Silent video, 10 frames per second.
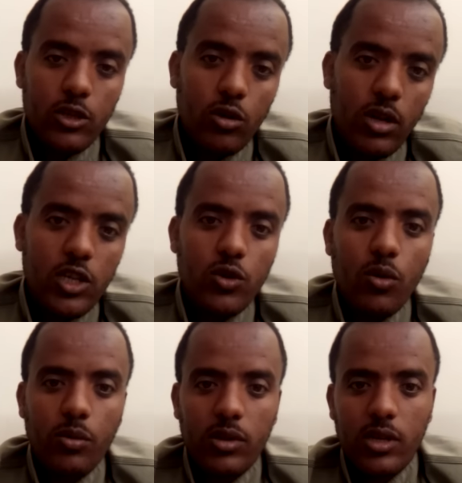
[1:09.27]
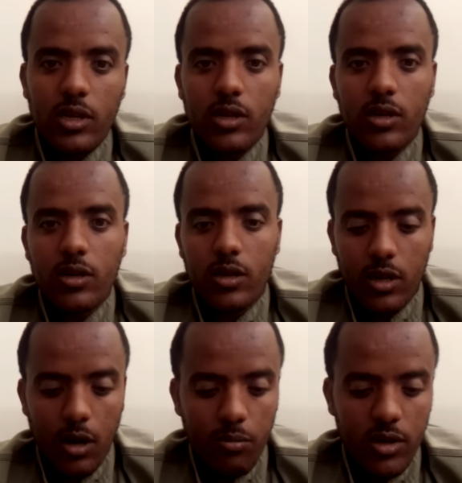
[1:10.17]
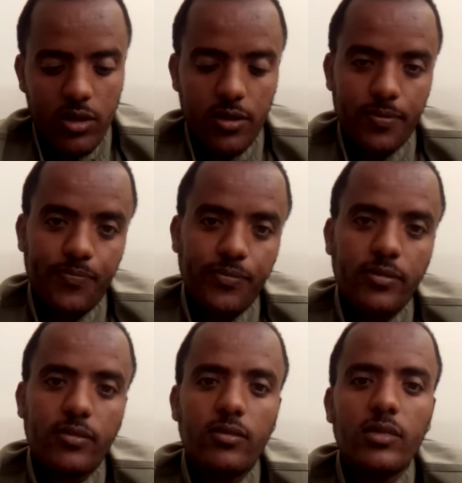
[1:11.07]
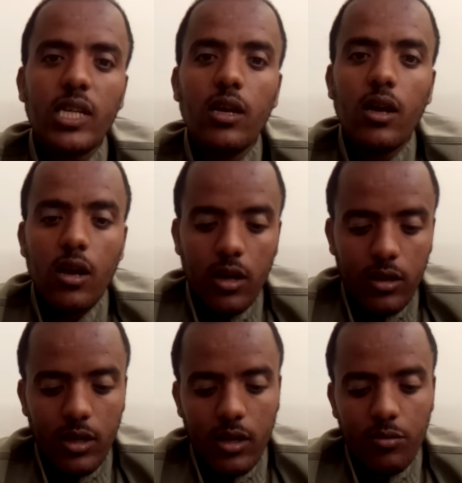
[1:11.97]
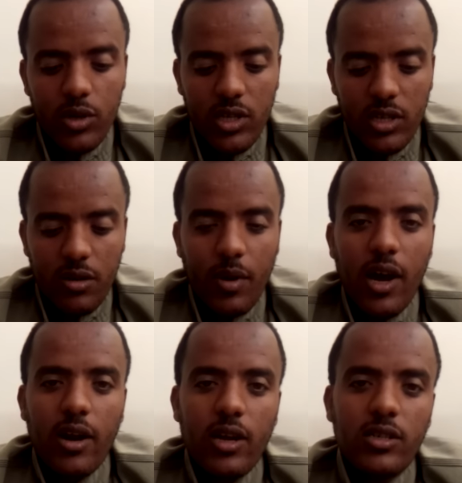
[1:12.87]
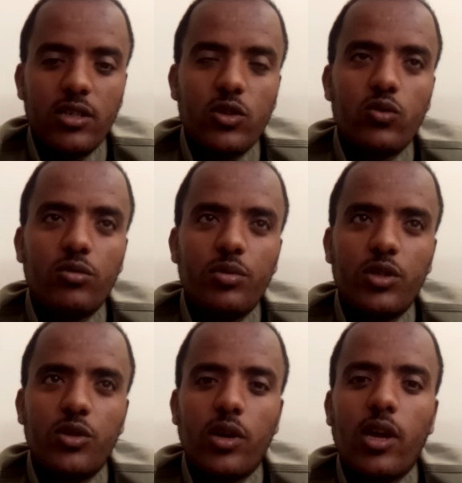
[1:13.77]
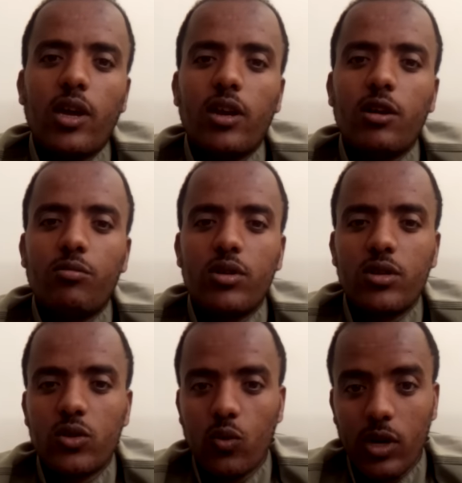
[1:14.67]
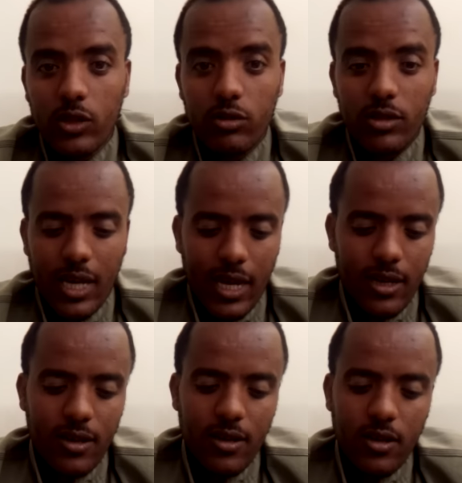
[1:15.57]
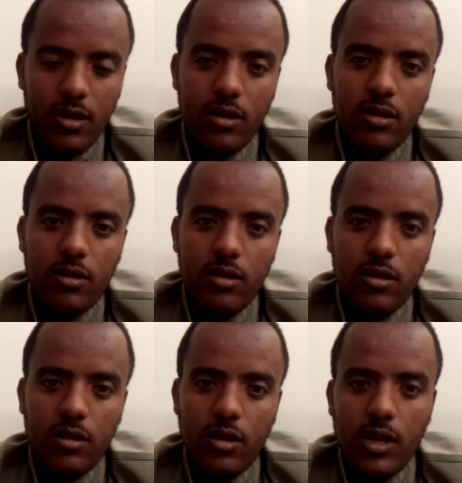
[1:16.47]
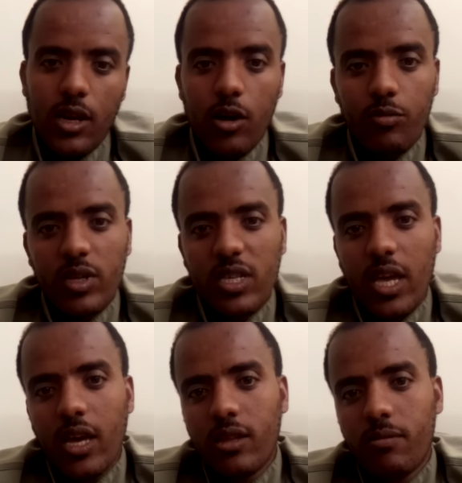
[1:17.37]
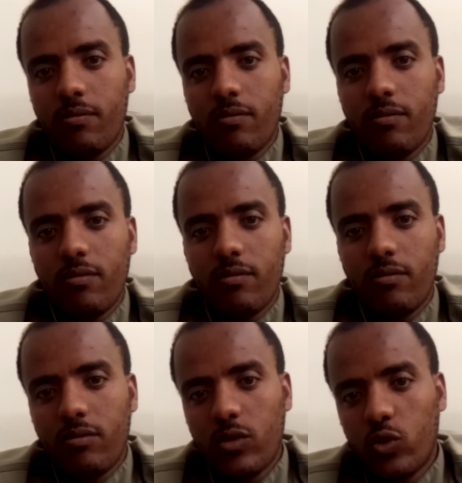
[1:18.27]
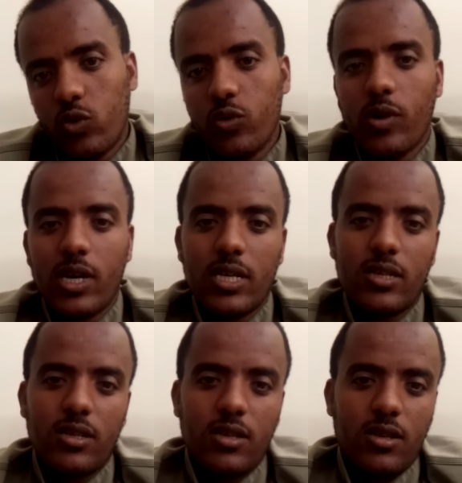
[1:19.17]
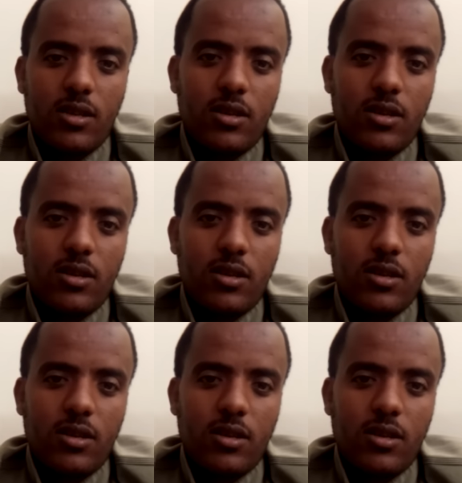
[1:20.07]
So let's go with the numbers. The numbers in Amharic, just will be doing numbers 1 to 10. And I'll be saying them twice.